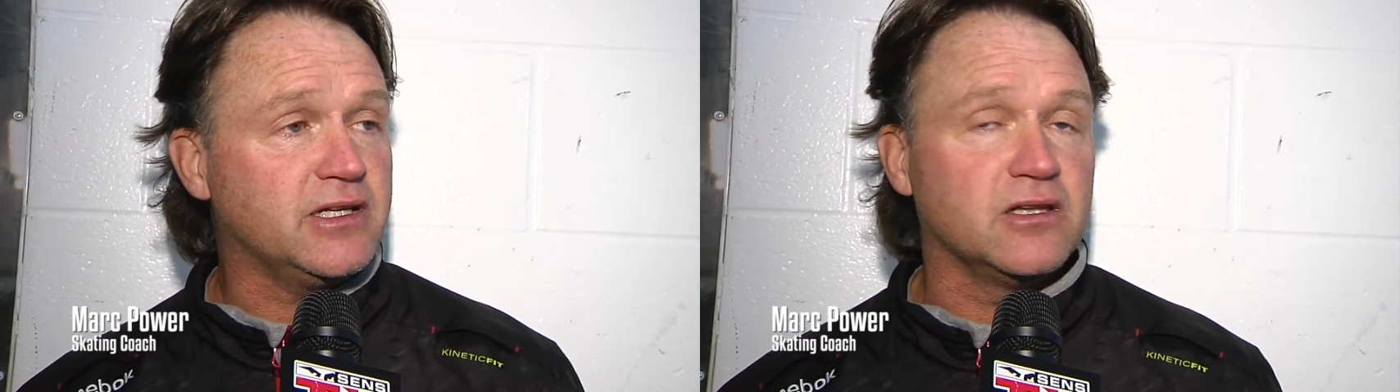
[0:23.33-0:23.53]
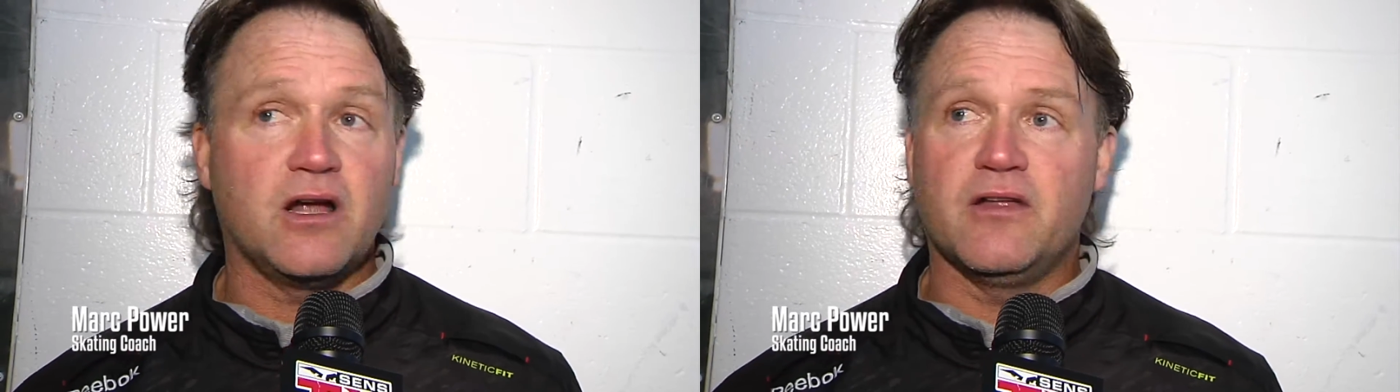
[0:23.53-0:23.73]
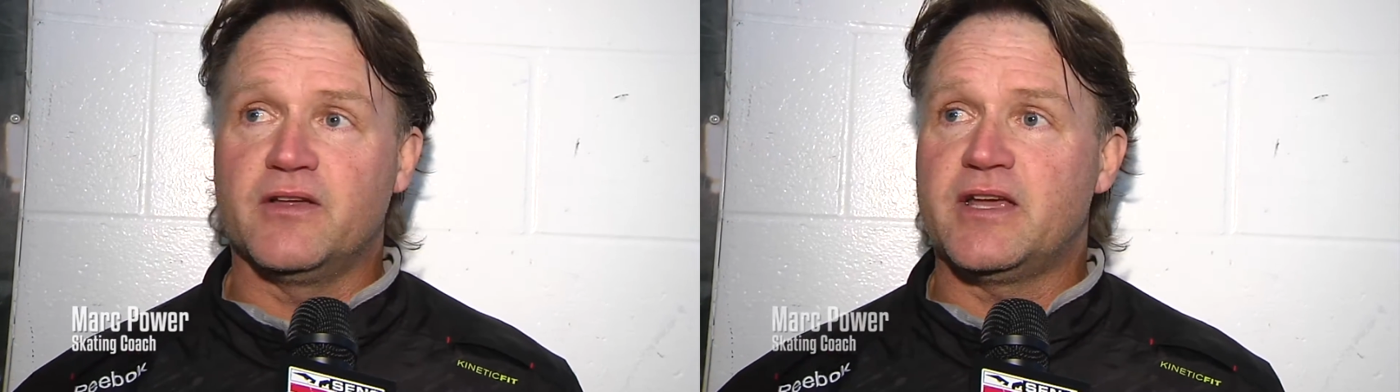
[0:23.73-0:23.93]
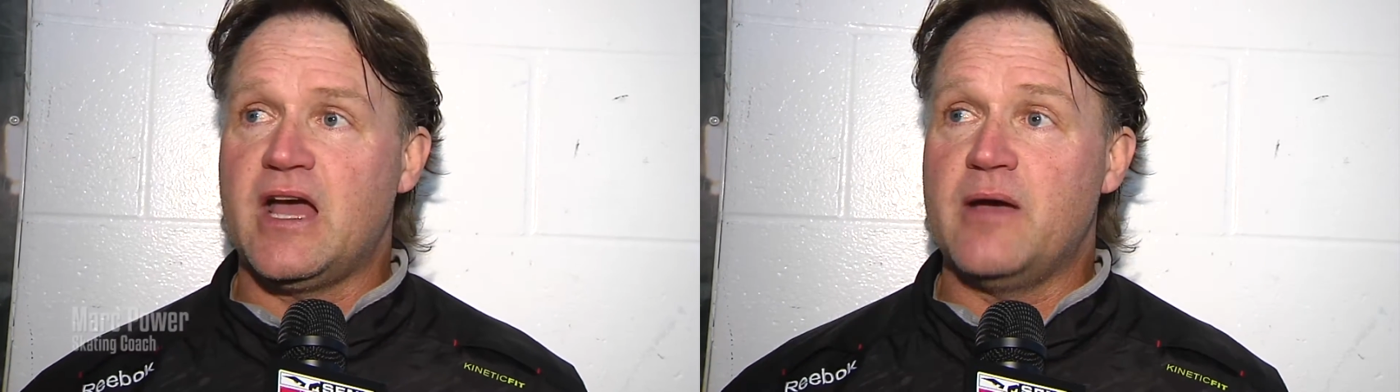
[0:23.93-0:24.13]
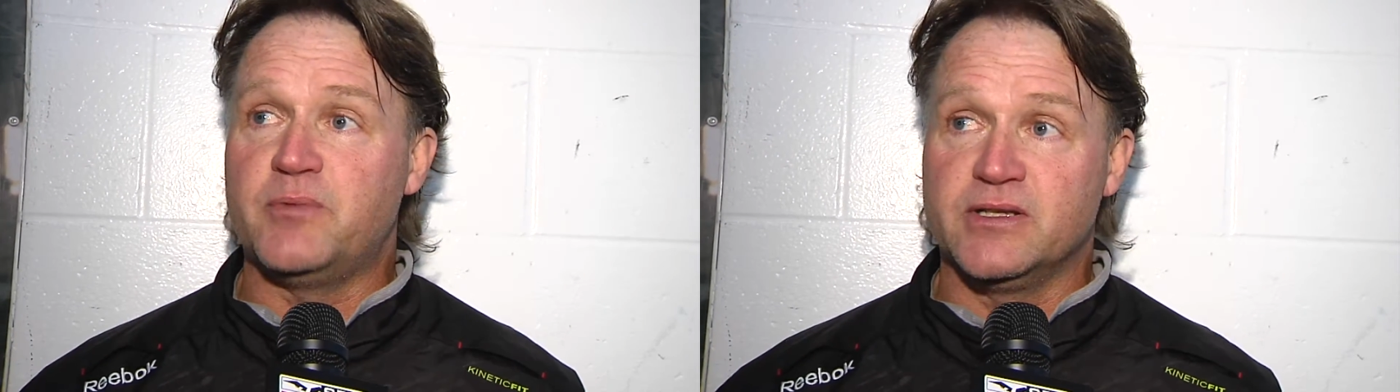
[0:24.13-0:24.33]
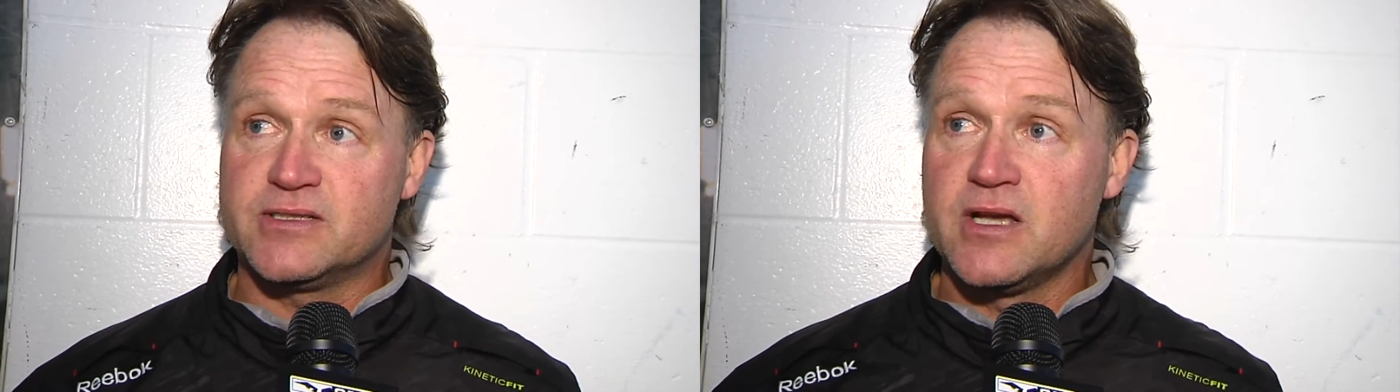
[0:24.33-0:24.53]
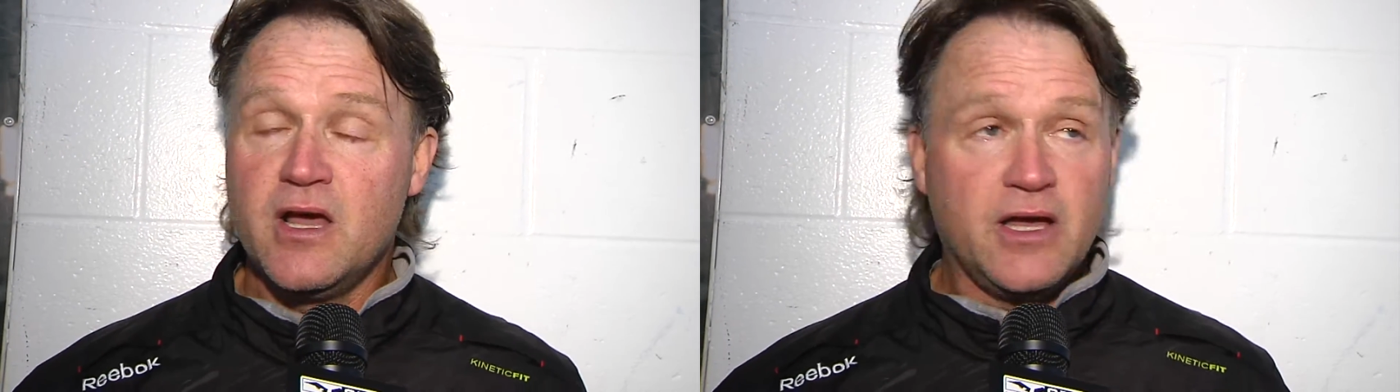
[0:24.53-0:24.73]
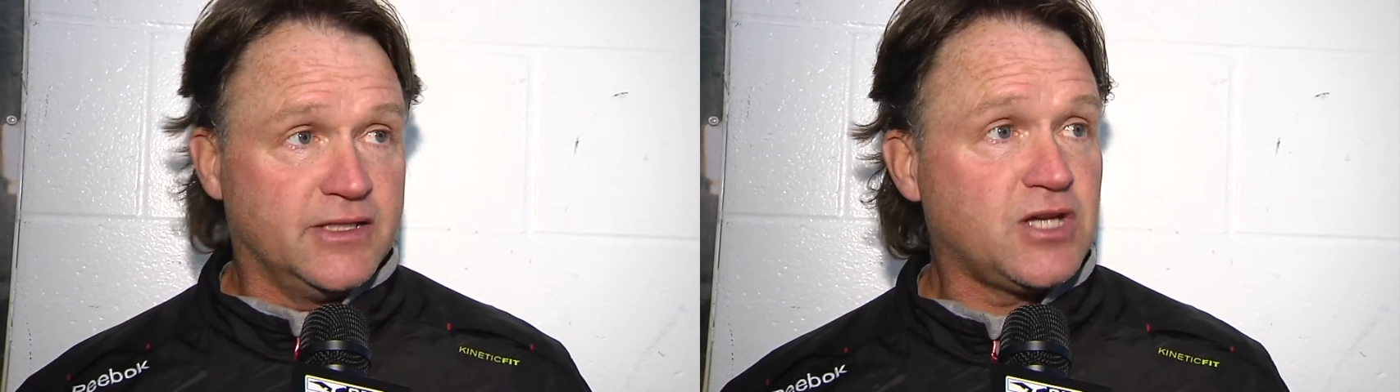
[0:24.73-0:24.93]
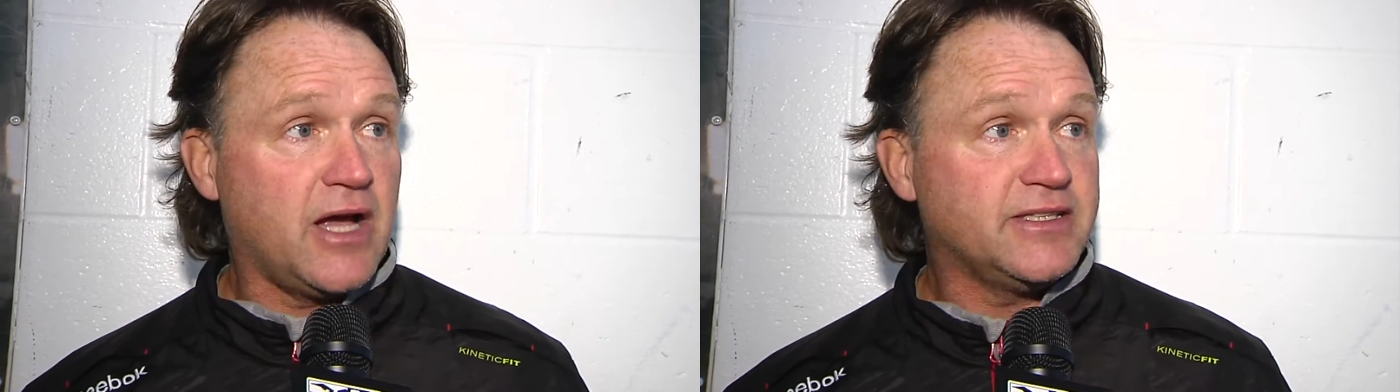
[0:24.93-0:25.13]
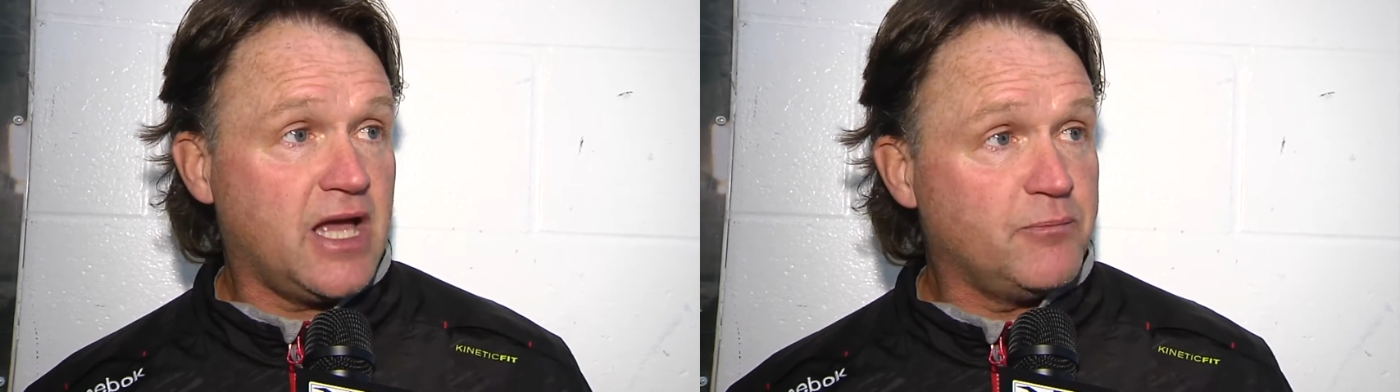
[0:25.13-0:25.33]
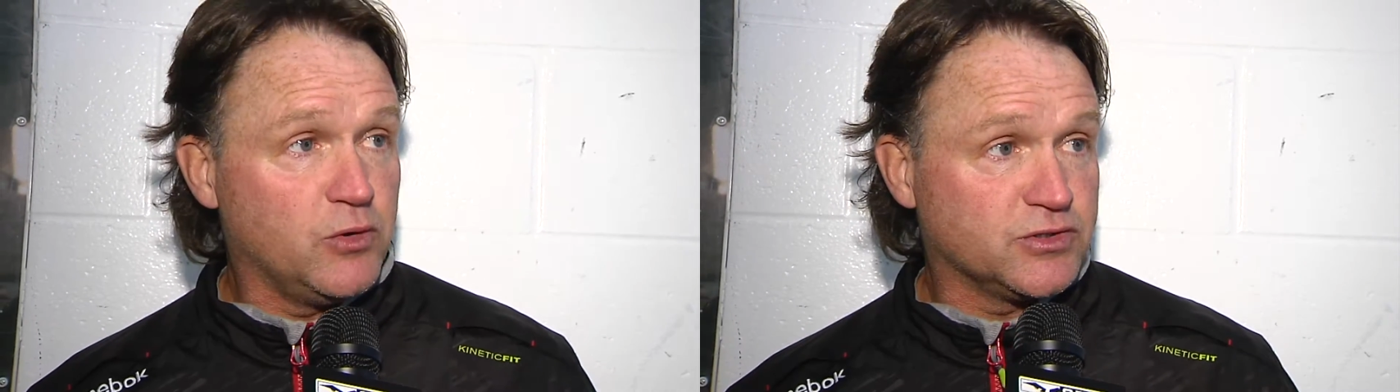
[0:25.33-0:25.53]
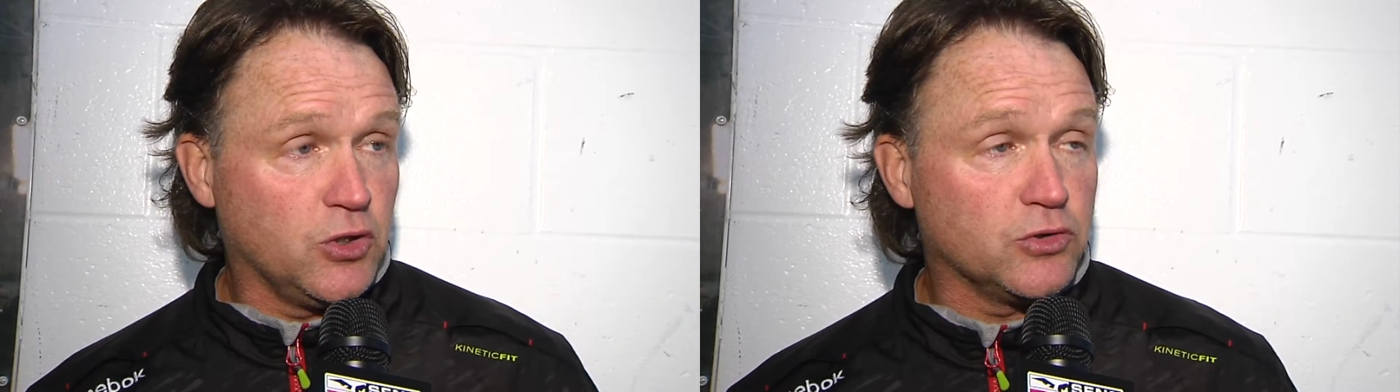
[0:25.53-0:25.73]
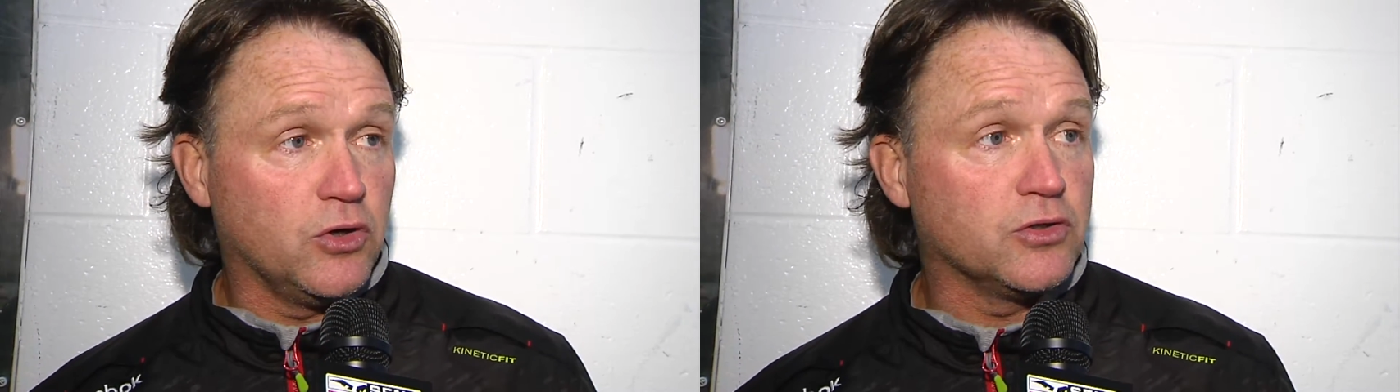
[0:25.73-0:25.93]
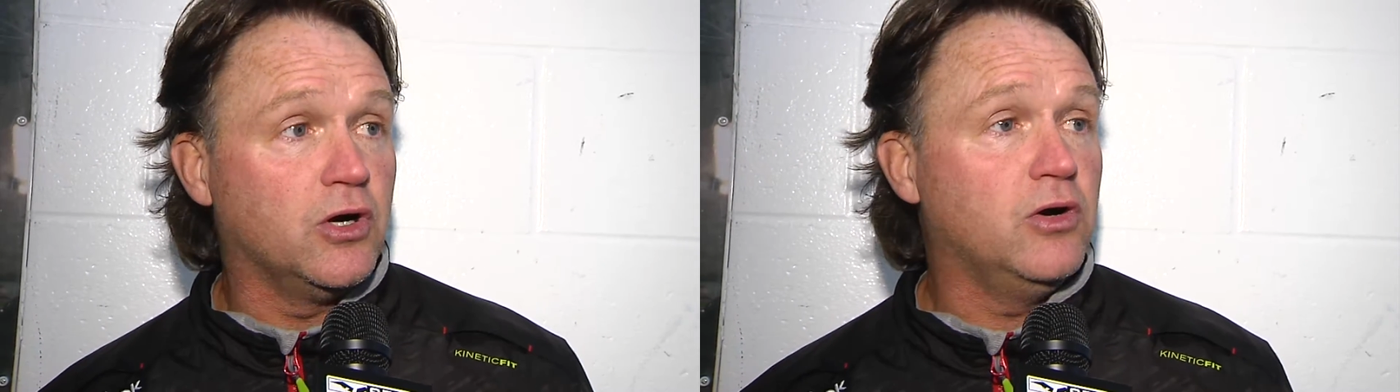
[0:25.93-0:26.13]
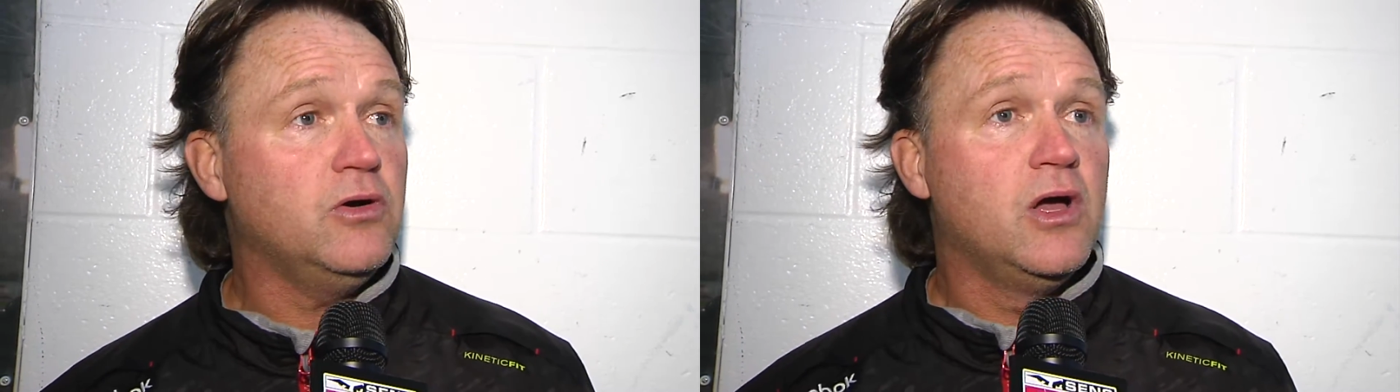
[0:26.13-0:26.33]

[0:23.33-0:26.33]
A lot of the camp is it's high tempo, it's go, go, go.